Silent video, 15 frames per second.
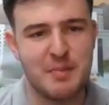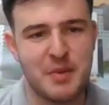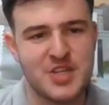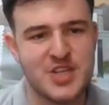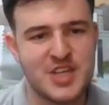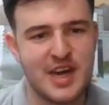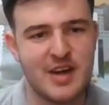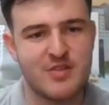
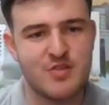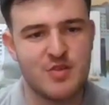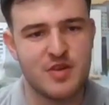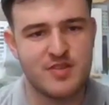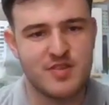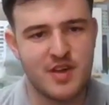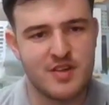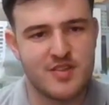push it out to a
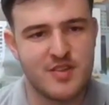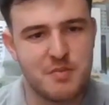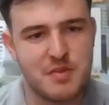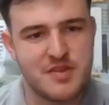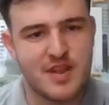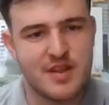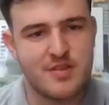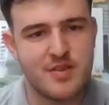certain
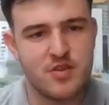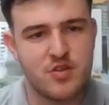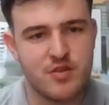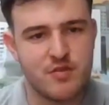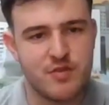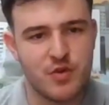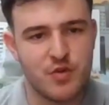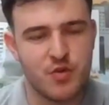percentage
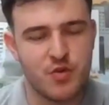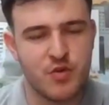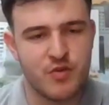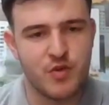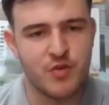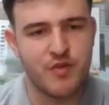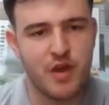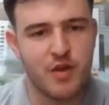of
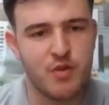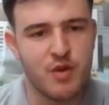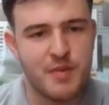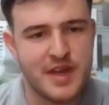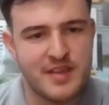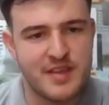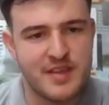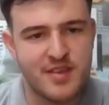your follower
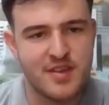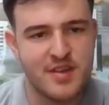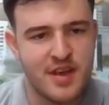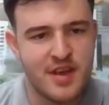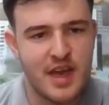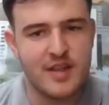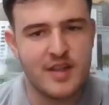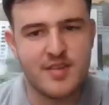base
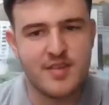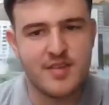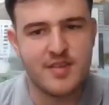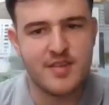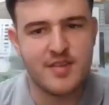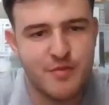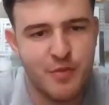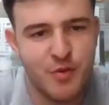and
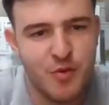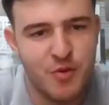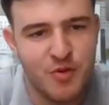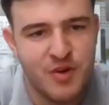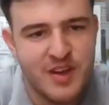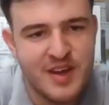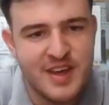test for,